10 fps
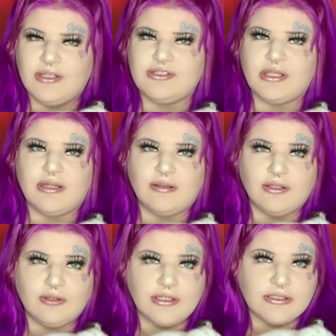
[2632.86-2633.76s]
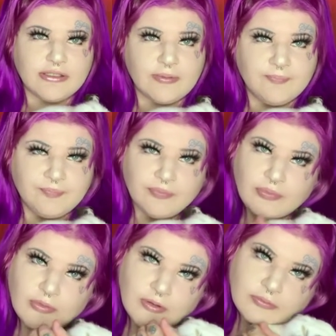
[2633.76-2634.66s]
He's shedding like crazy.
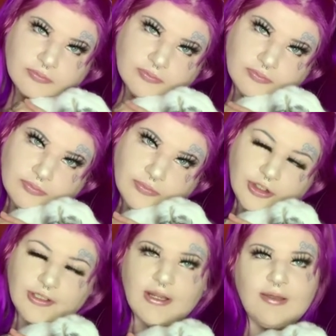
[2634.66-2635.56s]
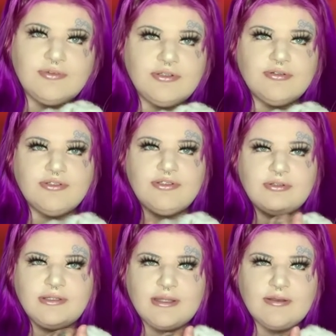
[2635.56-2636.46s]
You're gonna have to use
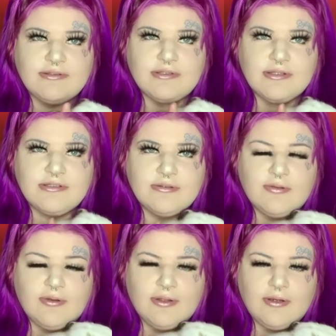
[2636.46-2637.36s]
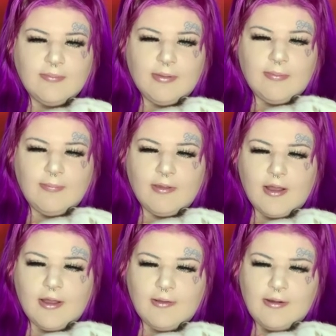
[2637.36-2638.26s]
duty counsel as your lawyer, blah, blah,
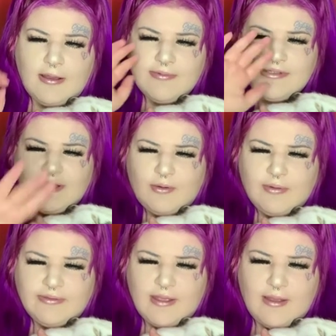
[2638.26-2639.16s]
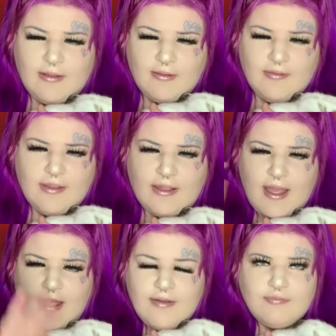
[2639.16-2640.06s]
blah. And I was like, what the hell? Like,
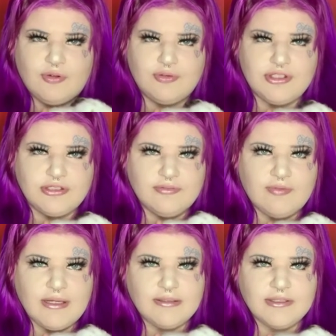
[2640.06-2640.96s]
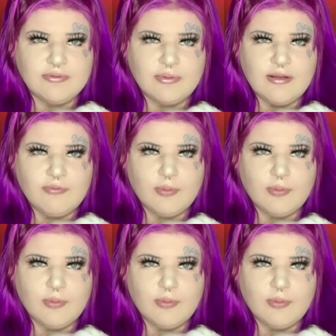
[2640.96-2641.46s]
I have no chance of fighting this, whatever.